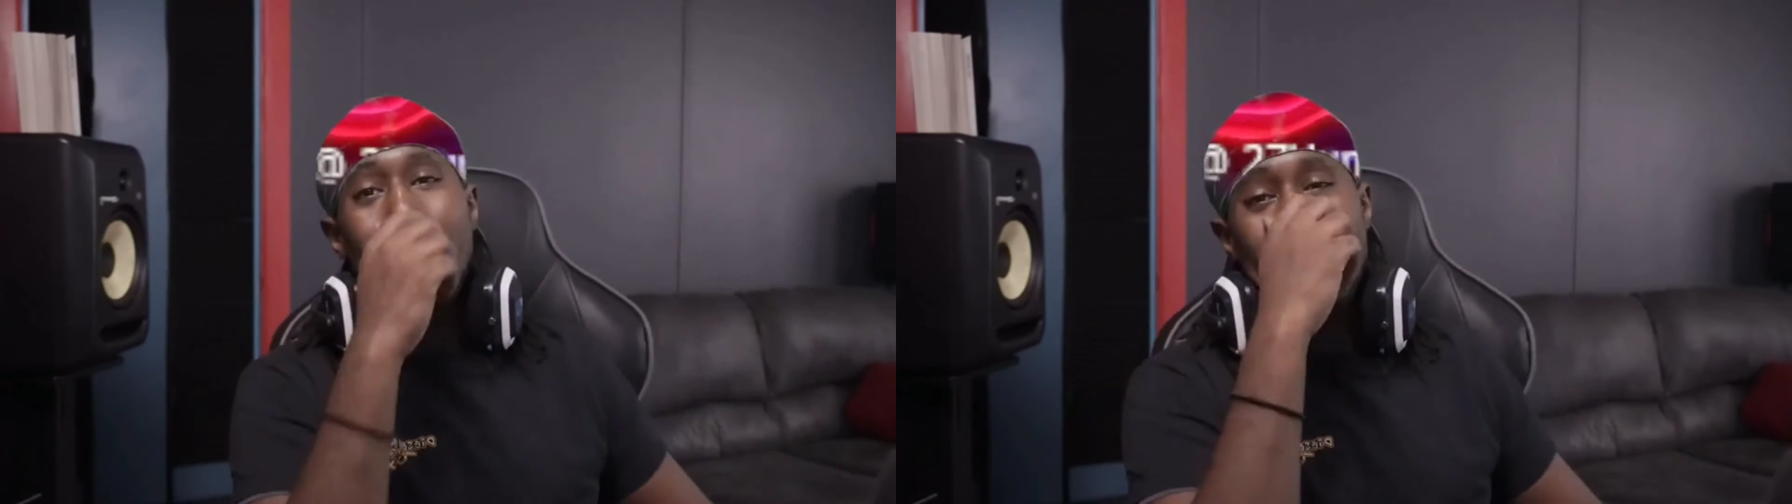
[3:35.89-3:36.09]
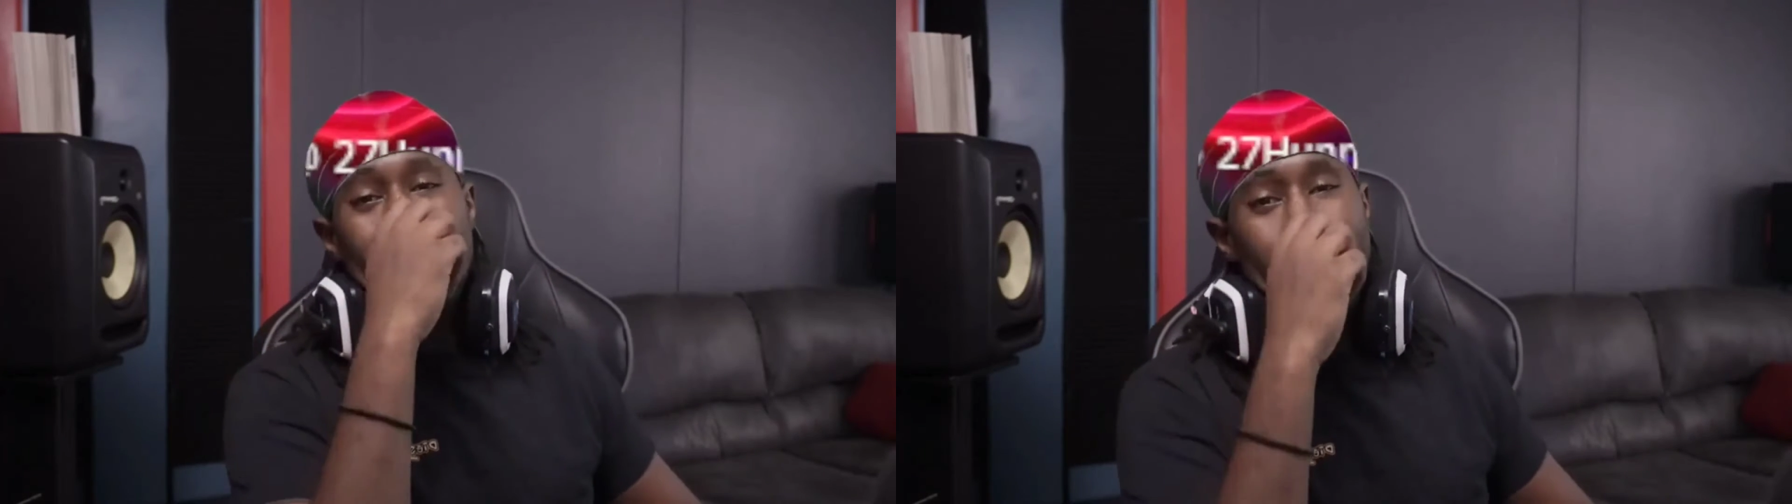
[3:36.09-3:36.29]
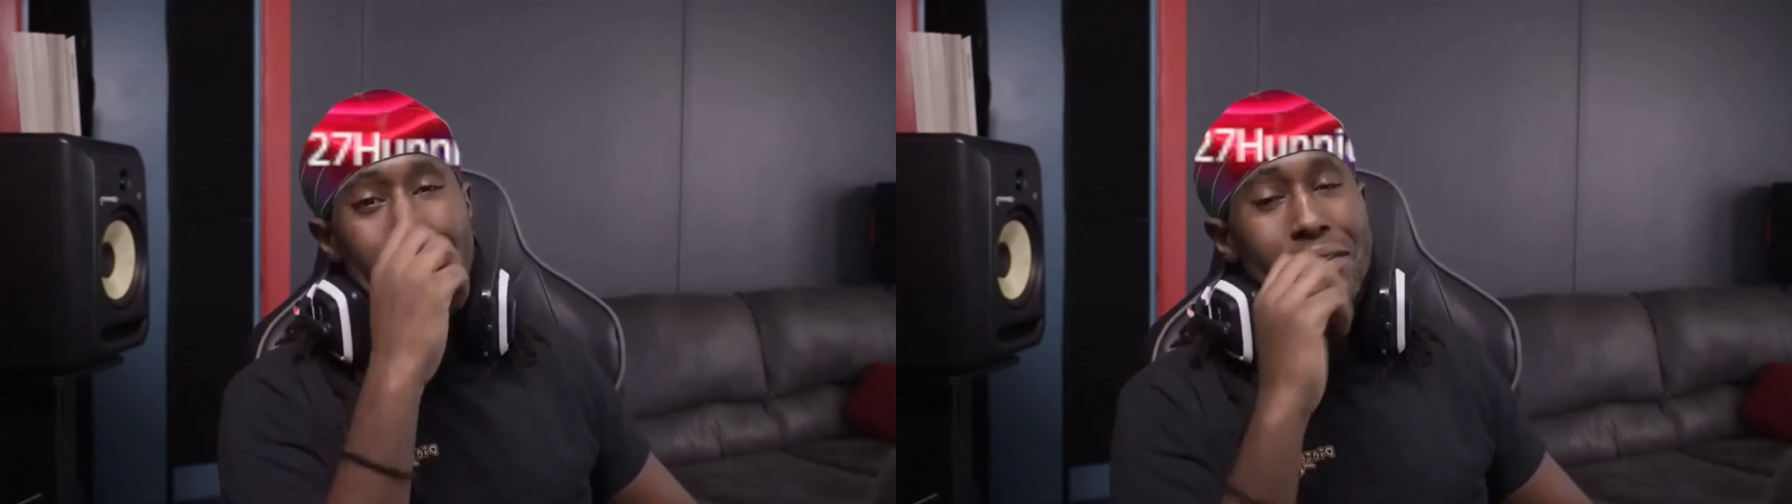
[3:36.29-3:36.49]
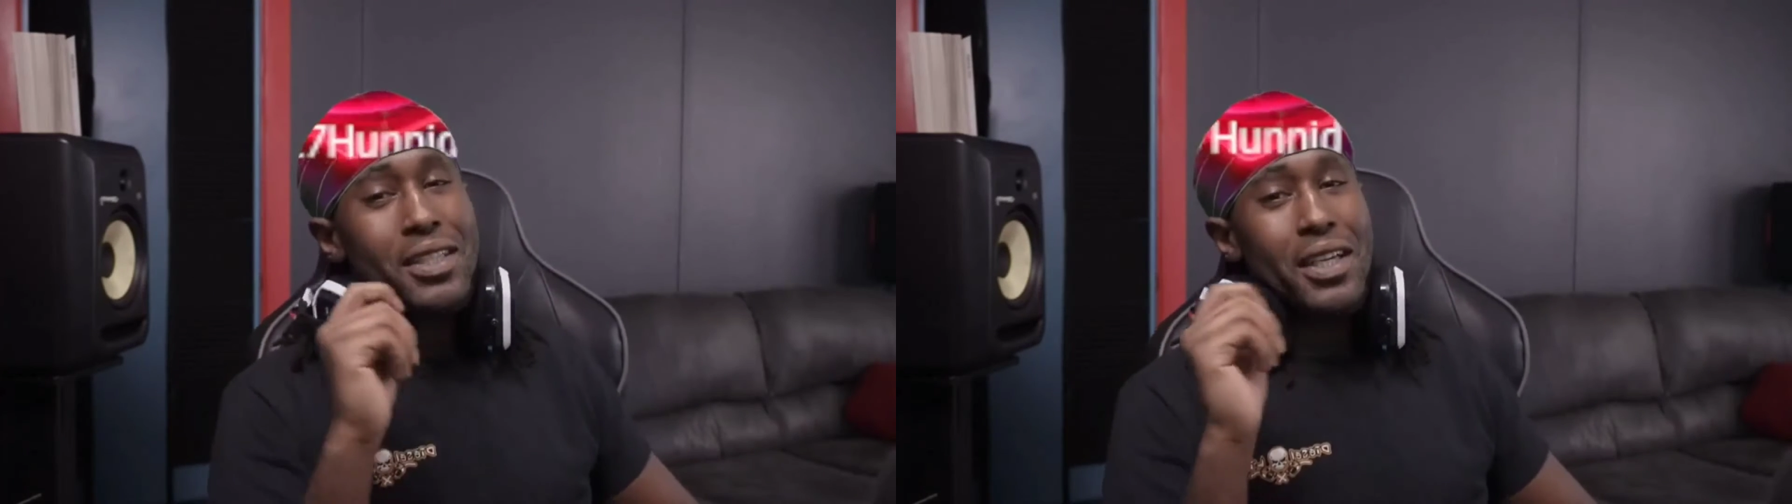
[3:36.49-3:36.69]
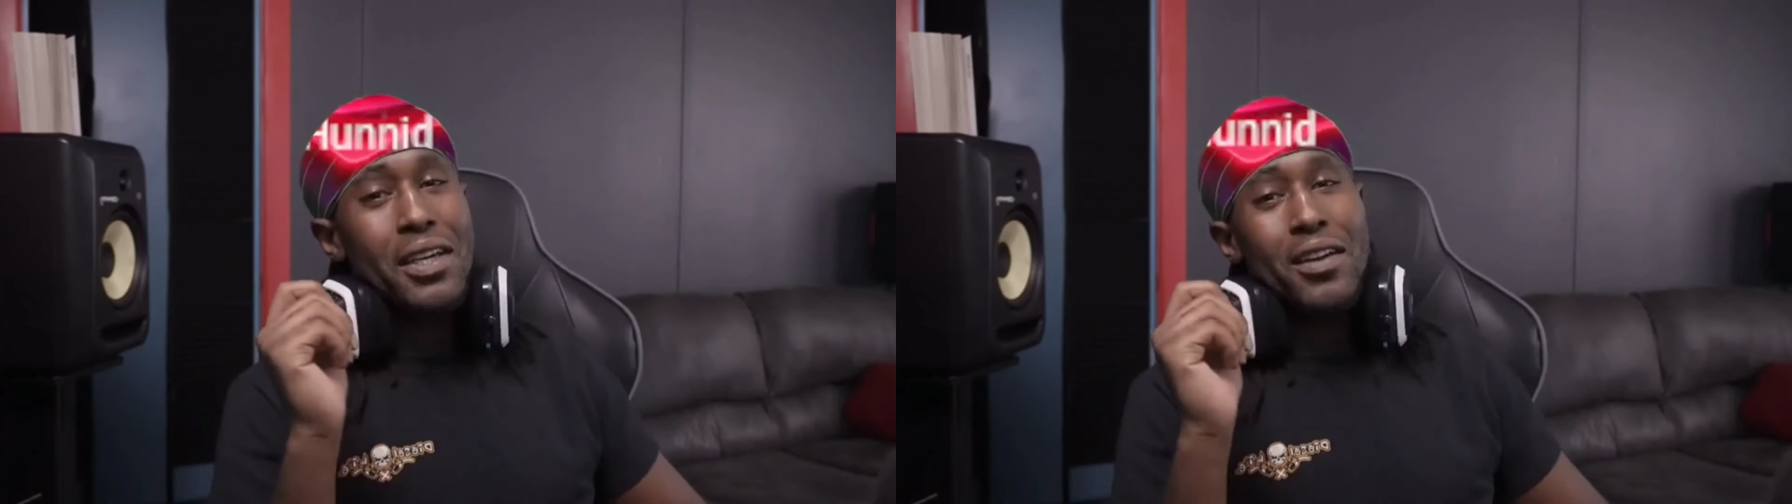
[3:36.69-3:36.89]
You know what I'm
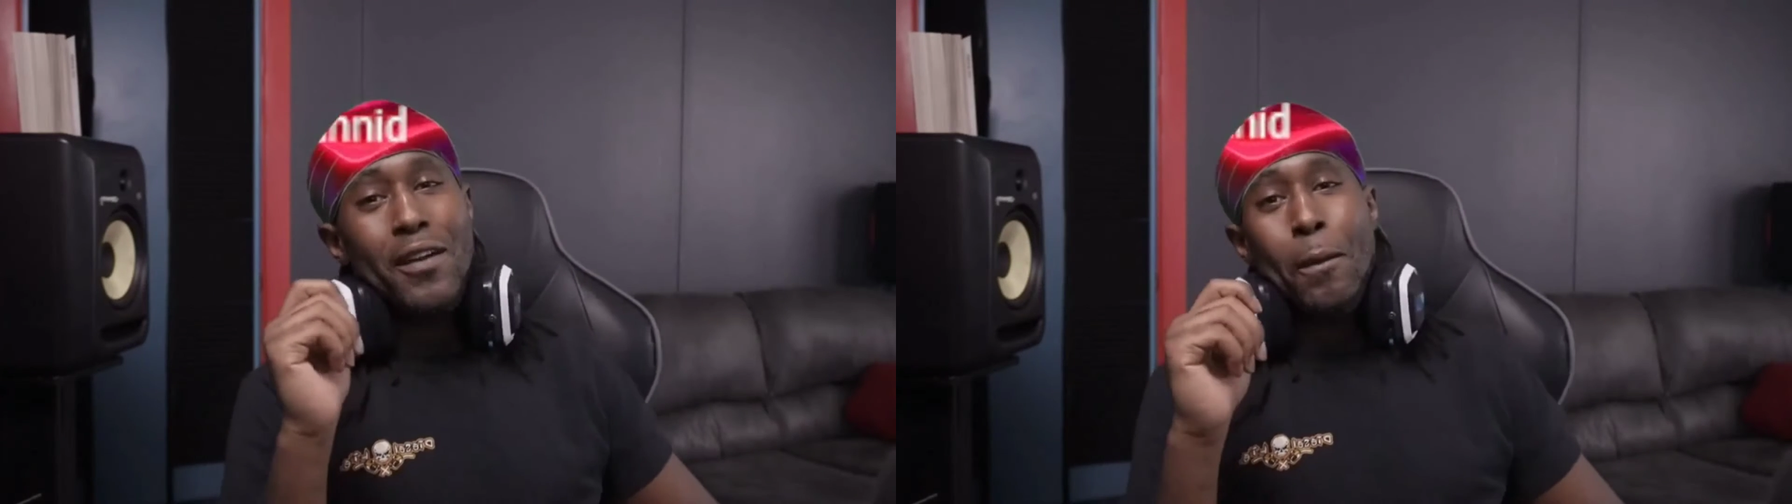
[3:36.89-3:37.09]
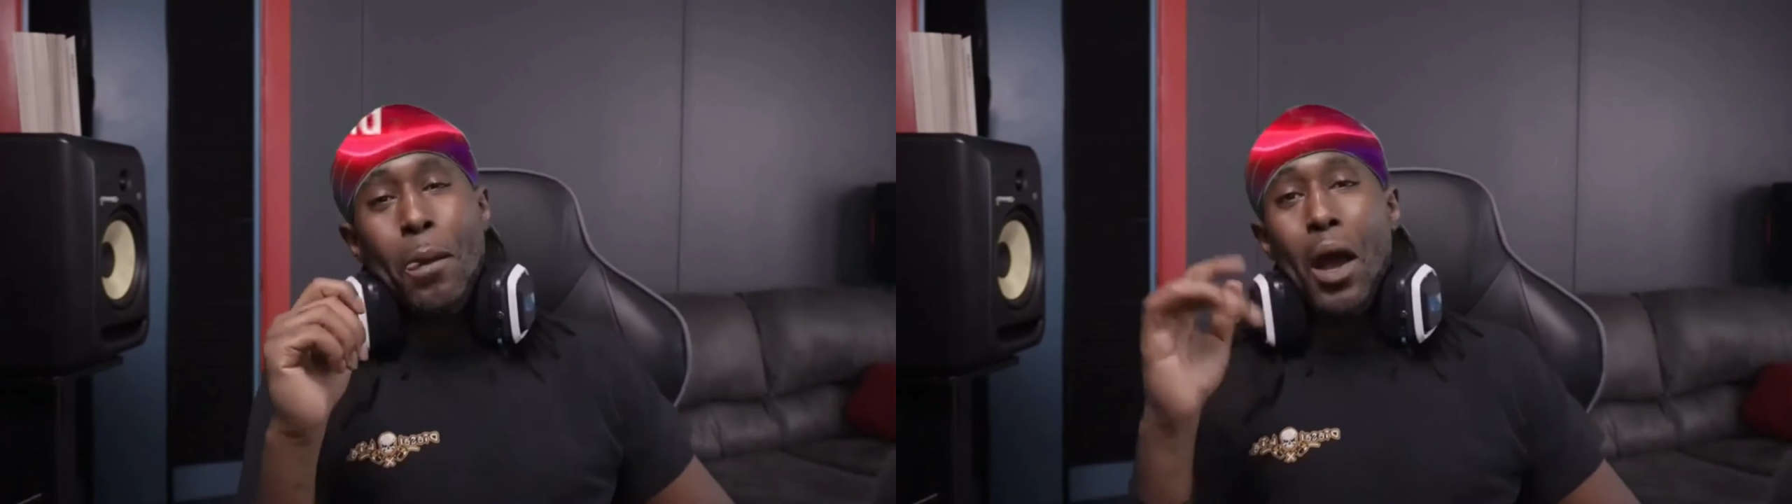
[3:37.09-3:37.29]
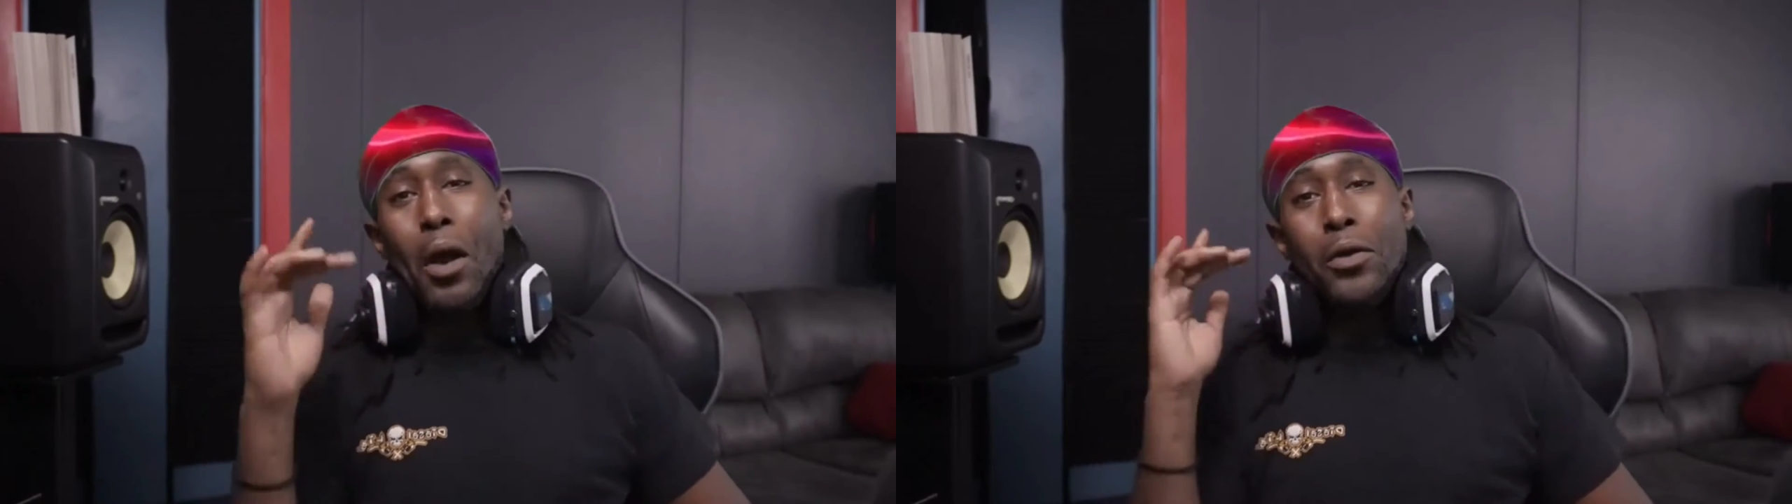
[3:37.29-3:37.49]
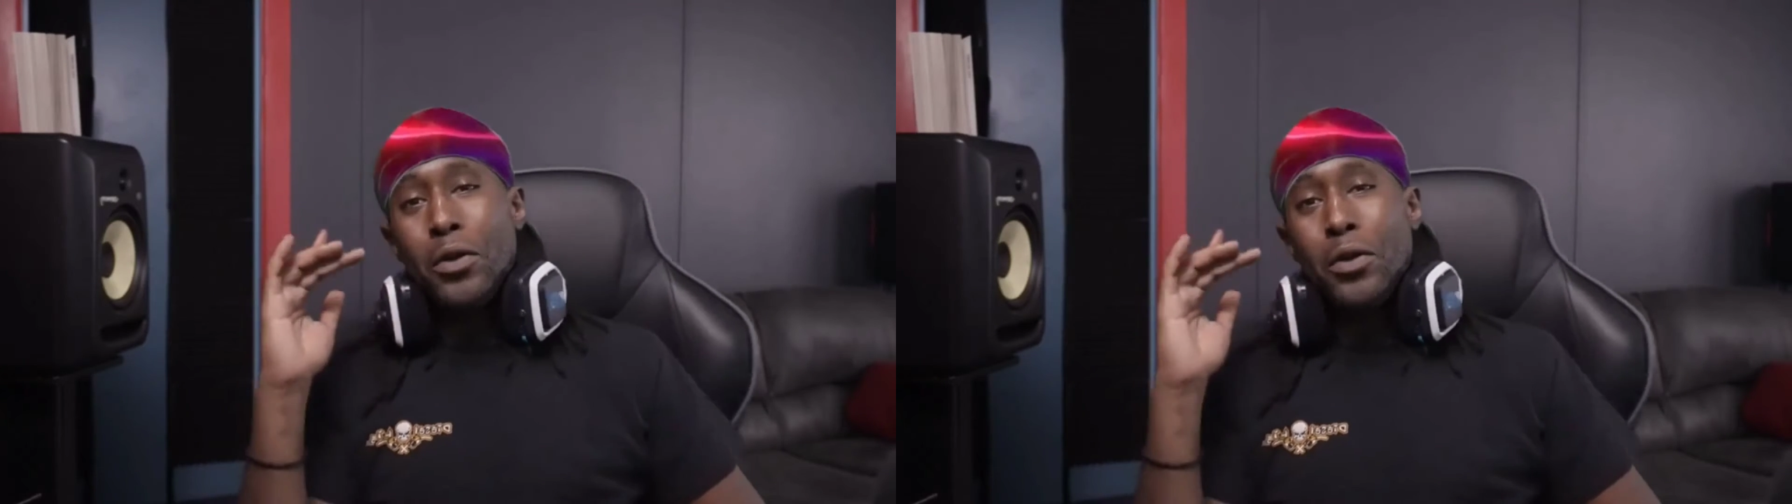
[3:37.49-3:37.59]
saying? I don't